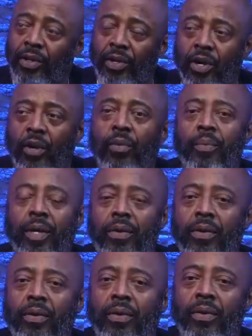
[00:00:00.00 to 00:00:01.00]
You know, but
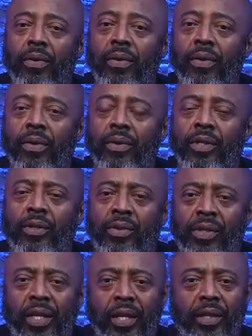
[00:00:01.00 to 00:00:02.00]
did you
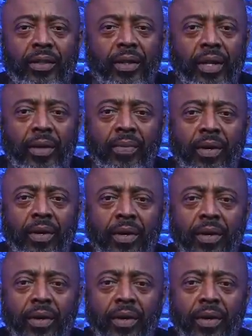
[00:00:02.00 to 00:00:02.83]
say yeah to the N-word?